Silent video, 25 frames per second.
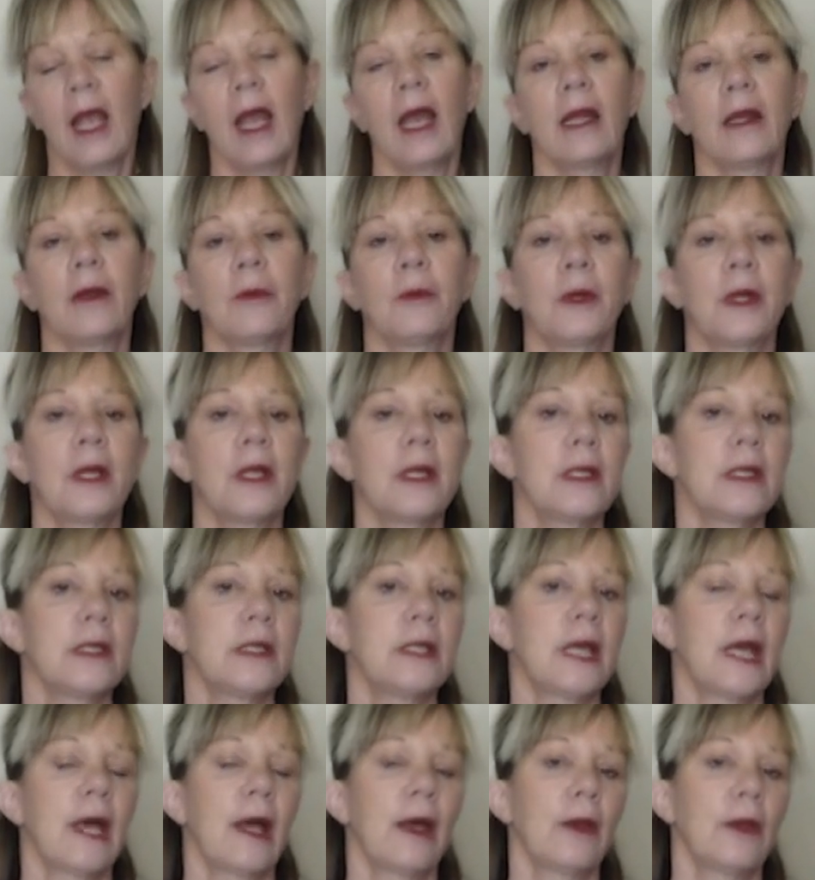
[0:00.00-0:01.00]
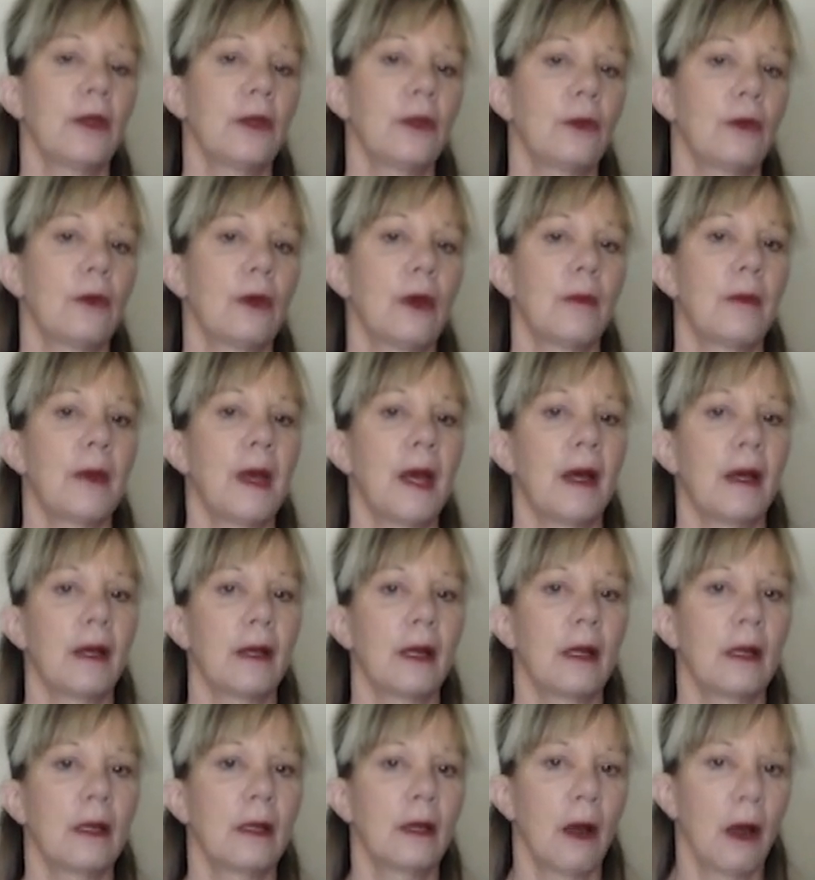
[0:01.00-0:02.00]
and I wanted to tell you
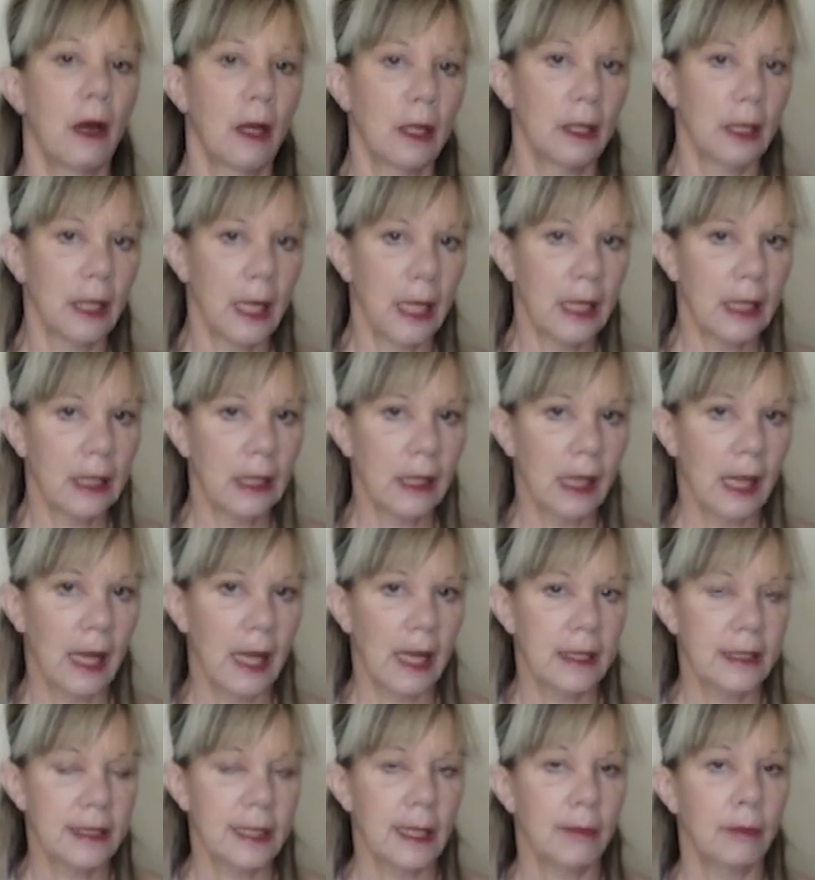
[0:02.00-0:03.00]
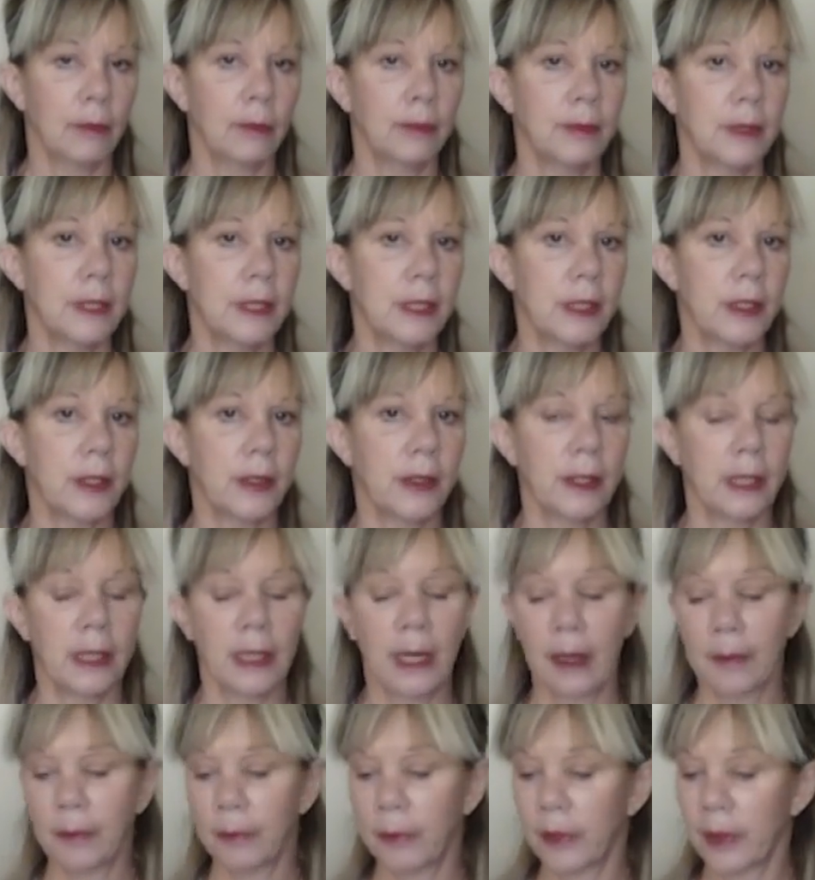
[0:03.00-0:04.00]
about an online class I'll be starting
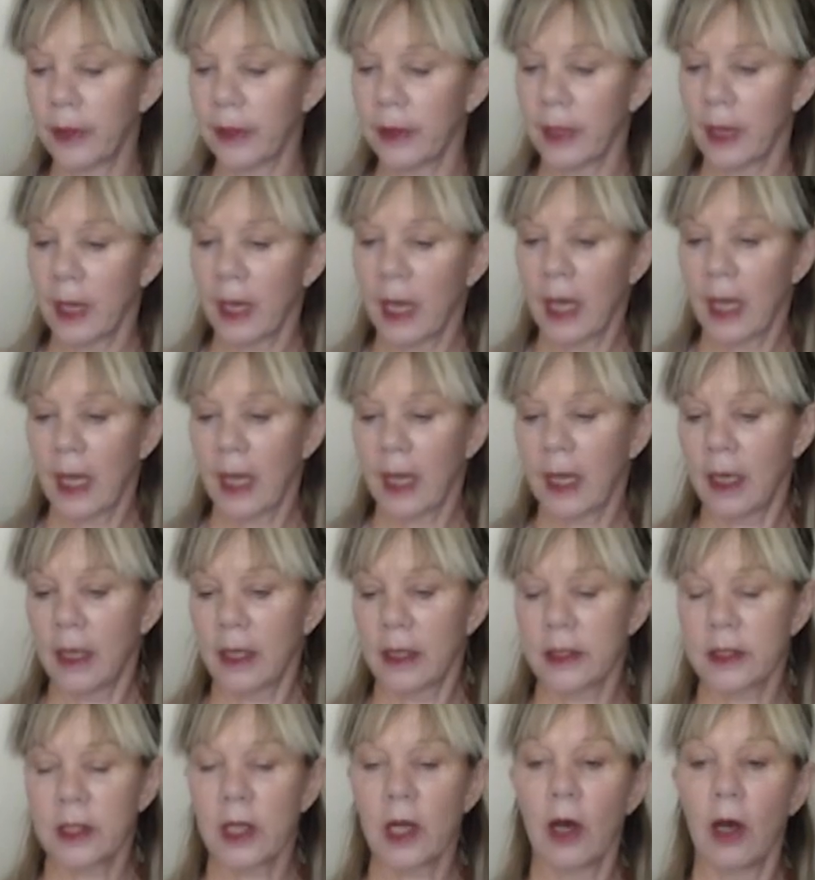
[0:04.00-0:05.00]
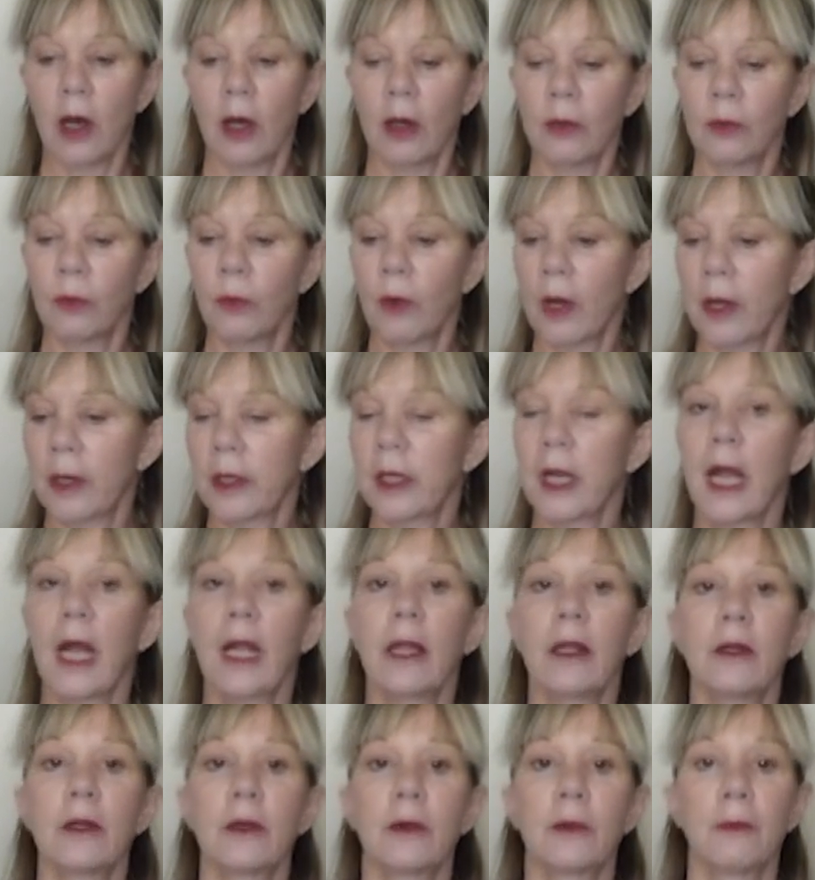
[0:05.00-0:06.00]
up with, and it's called
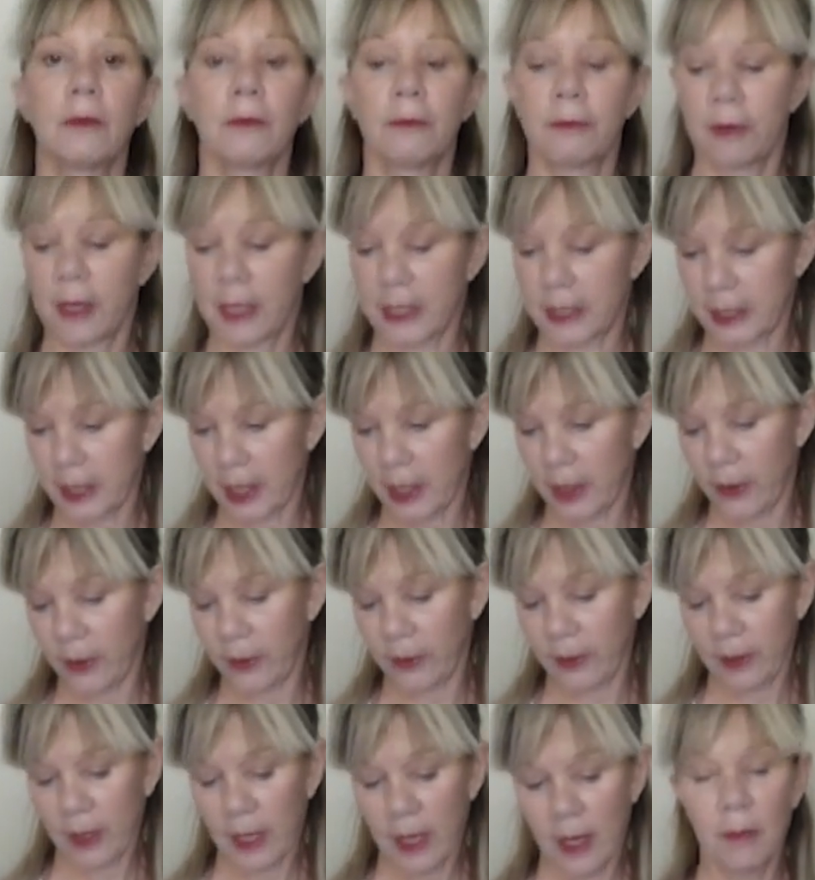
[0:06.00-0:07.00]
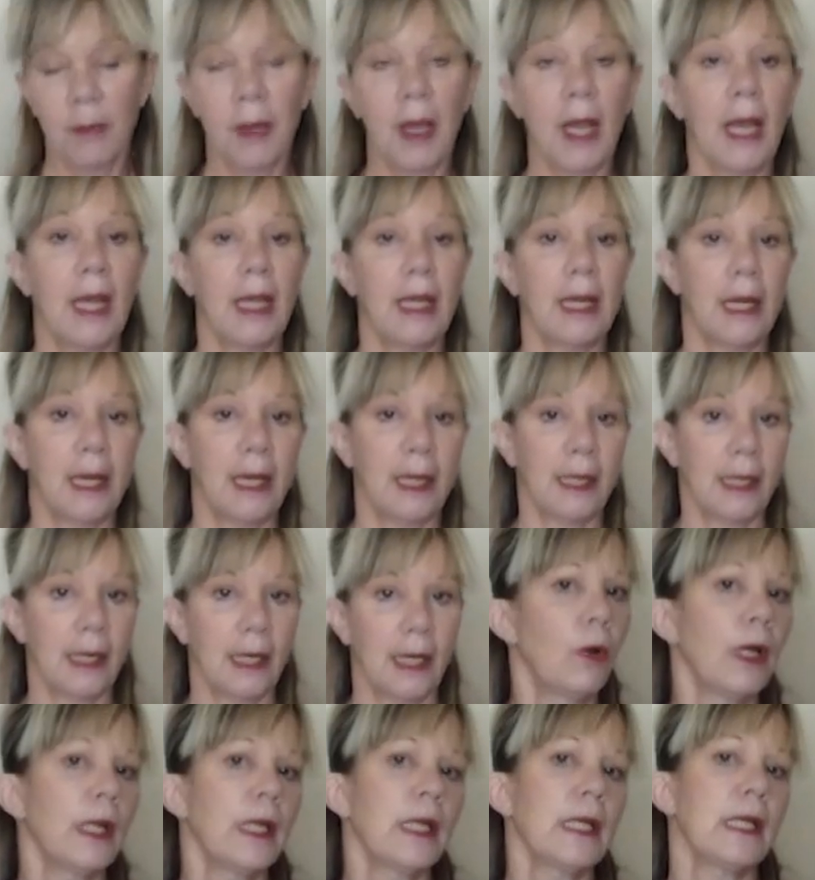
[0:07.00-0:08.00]
Watercolor Fresco Painting.
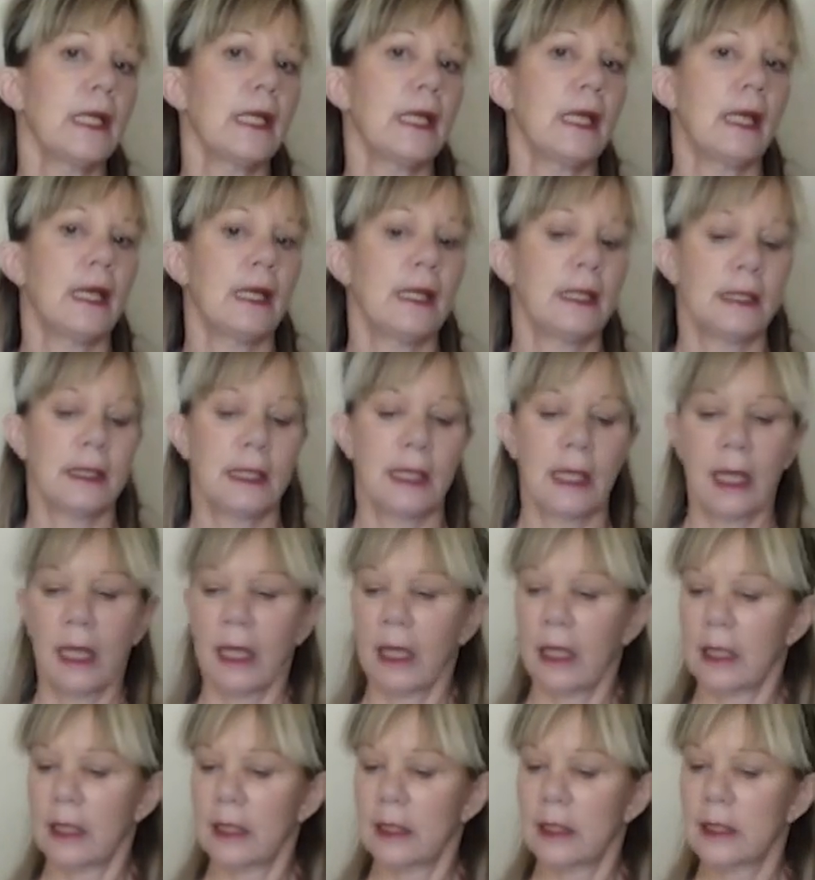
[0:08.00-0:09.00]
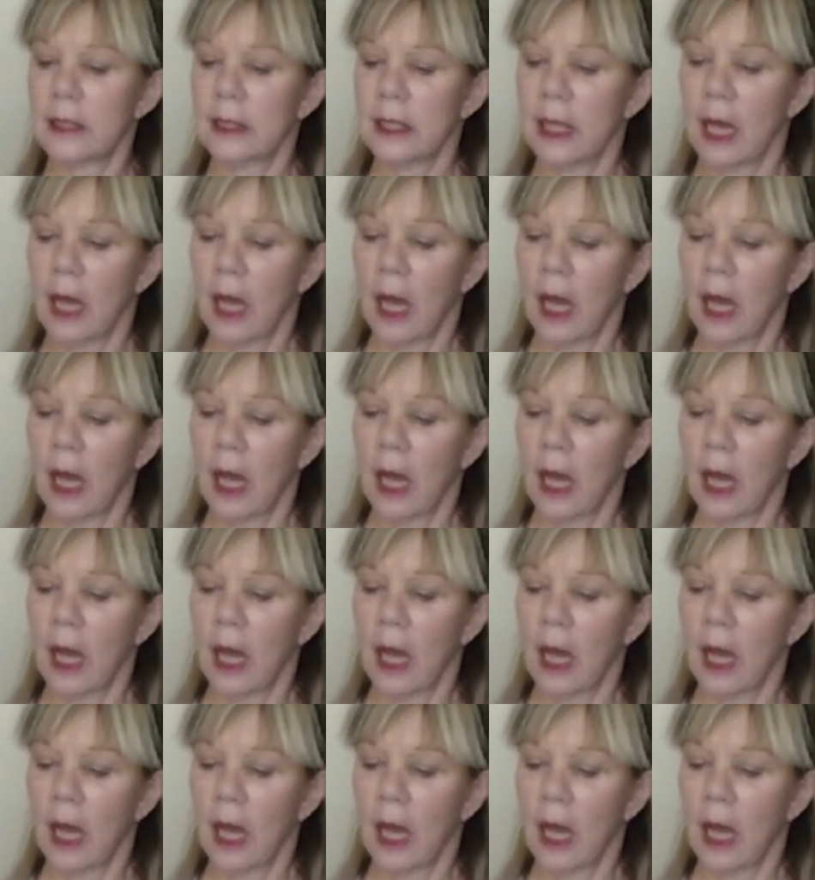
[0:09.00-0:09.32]
What it is